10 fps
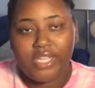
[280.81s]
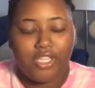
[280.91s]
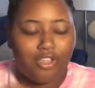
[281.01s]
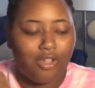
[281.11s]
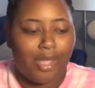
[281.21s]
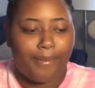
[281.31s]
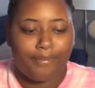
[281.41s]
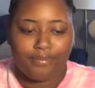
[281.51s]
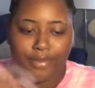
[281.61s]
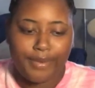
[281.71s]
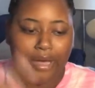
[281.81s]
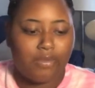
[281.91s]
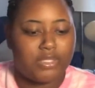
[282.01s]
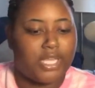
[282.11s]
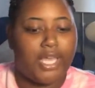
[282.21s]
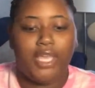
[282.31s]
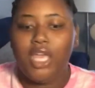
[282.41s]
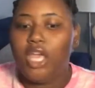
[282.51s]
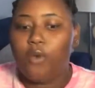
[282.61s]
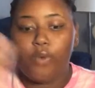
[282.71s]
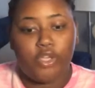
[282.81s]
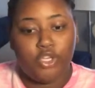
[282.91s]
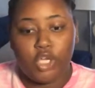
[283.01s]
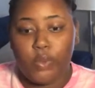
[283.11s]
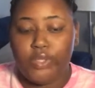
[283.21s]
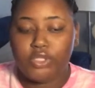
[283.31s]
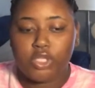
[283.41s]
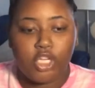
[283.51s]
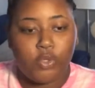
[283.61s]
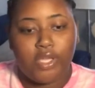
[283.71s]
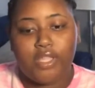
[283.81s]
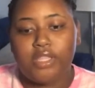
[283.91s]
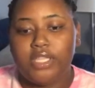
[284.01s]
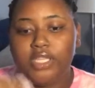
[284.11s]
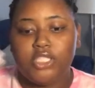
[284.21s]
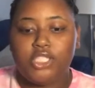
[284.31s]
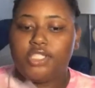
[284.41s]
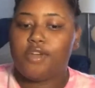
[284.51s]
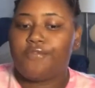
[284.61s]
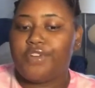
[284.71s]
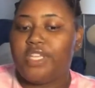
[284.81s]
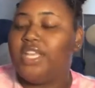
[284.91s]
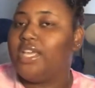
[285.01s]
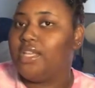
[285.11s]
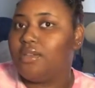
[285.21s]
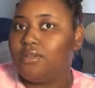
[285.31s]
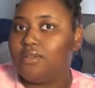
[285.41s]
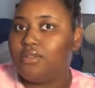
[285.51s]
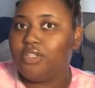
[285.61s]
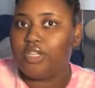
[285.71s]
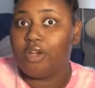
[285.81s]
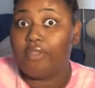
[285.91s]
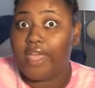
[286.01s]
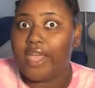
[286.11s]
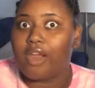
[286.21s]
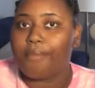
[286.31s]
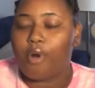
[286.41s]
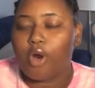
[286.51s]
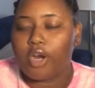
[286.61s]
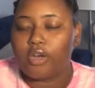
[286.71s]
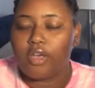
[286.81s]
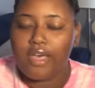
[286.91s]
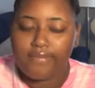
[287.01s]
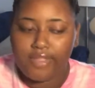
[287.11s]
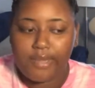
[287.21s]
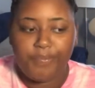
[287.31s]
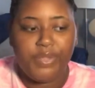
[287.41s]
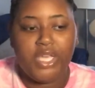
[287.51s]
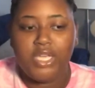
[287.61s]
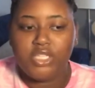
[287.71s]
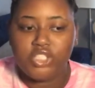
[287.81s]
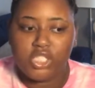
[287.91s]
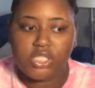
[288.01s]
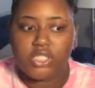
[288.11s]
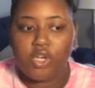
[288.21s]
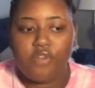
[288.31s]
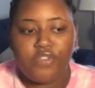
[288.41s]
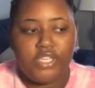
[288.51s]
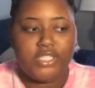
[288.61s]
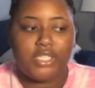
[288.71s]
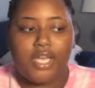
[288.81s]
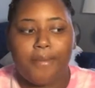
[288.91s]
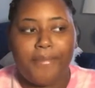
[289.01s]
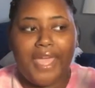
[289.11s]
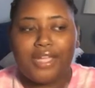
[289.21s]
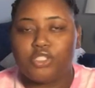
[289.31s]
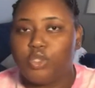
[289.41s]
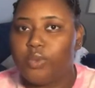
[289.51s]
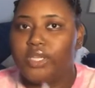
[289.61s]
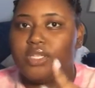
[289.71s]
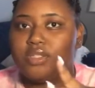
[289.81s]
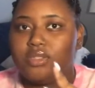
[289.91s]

You know, like my mom was like, well, you know, when you start doing other things, just don't forget, you know, the hair part of it, just so if you need to come back to it.